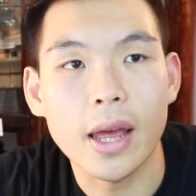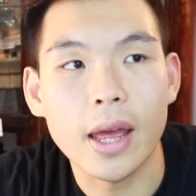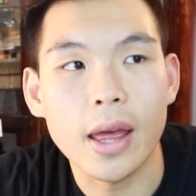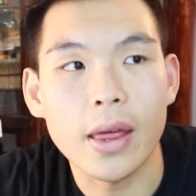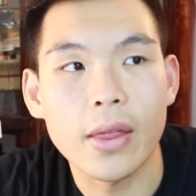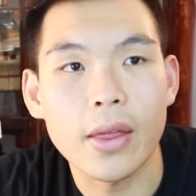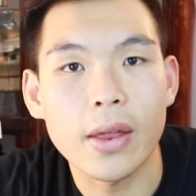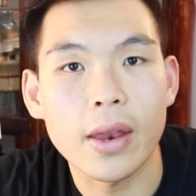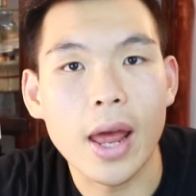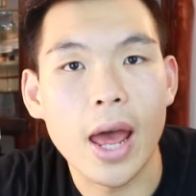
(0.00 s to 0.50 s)

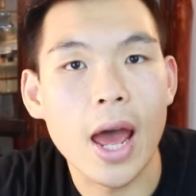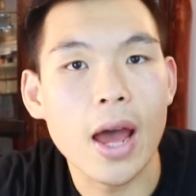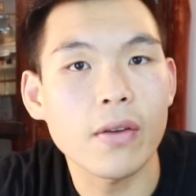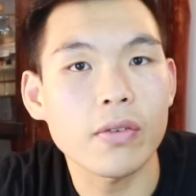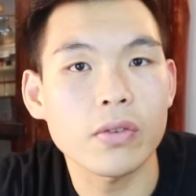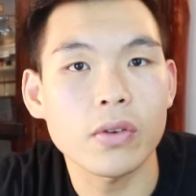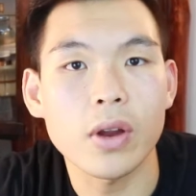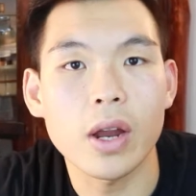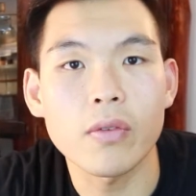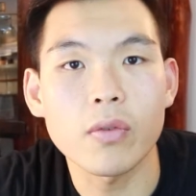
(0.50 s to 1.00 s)
And then
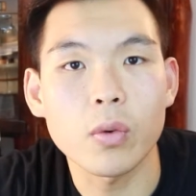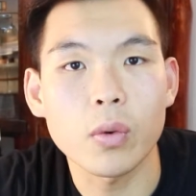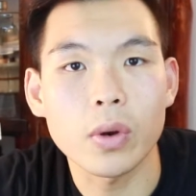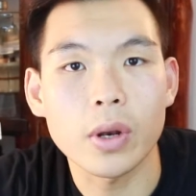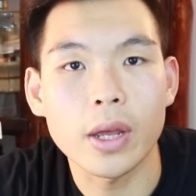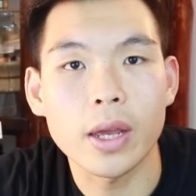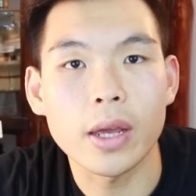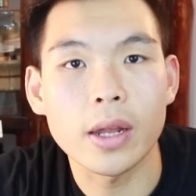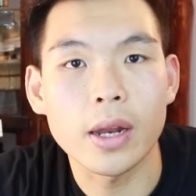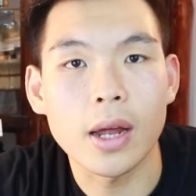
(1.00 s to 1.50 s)
after everyone
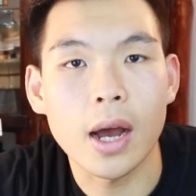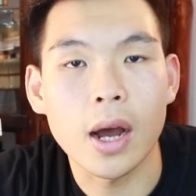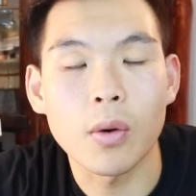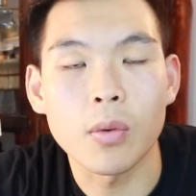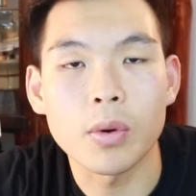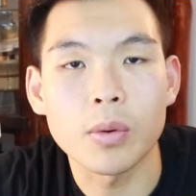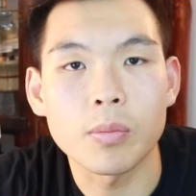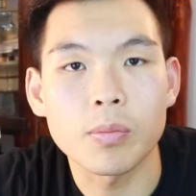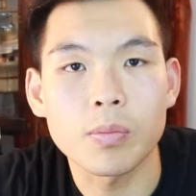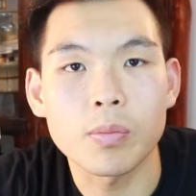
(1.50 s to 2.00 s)
ate, I
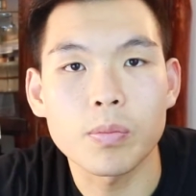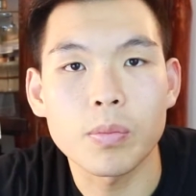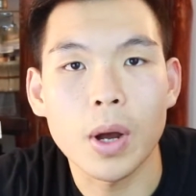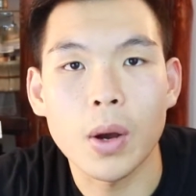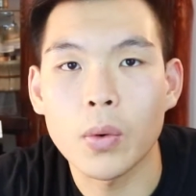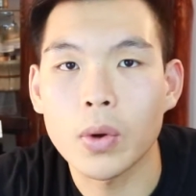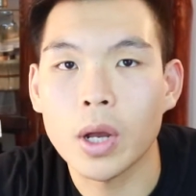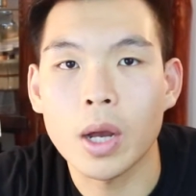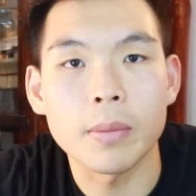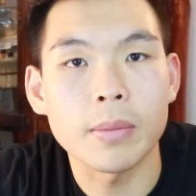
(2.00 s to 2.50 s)

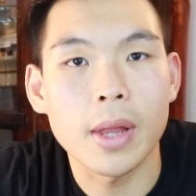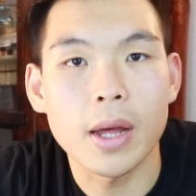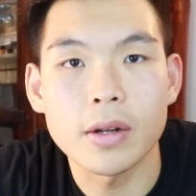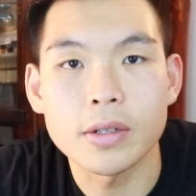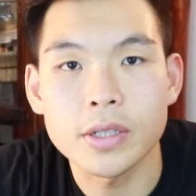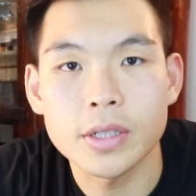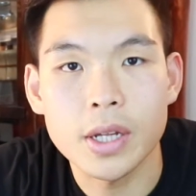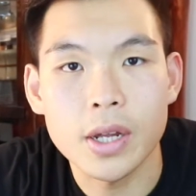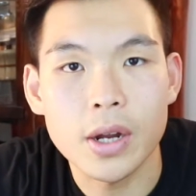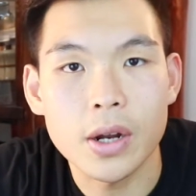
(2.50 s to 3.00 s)
would come
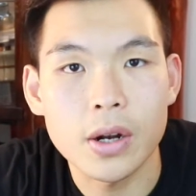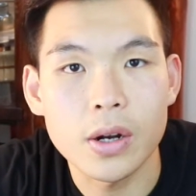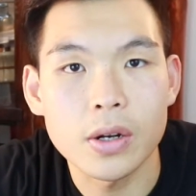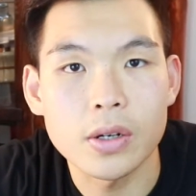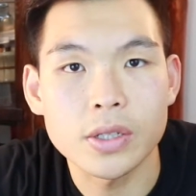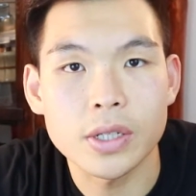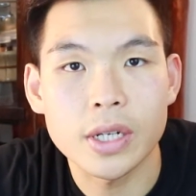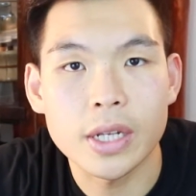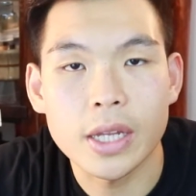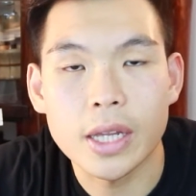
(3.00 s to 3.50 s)

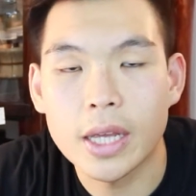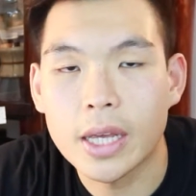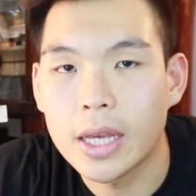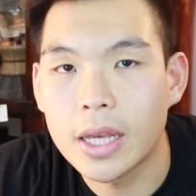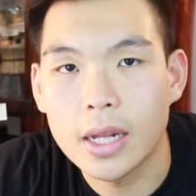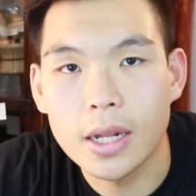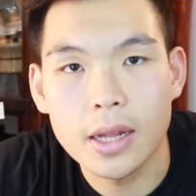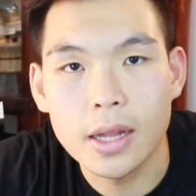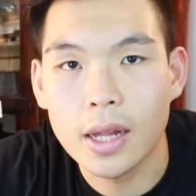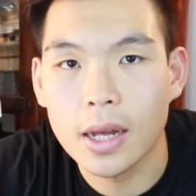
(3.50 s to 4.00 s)
downstairs and
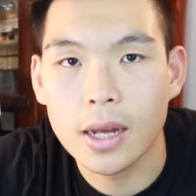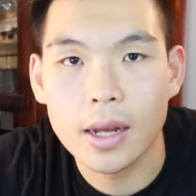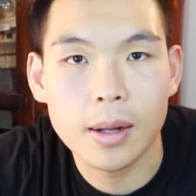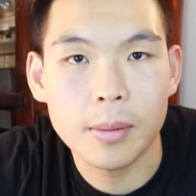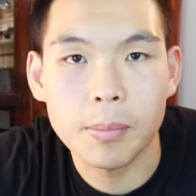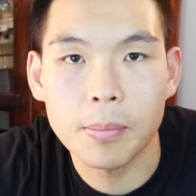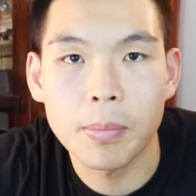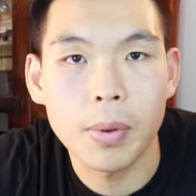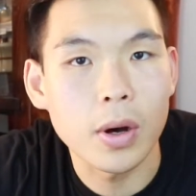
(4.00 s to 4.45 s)
eat like a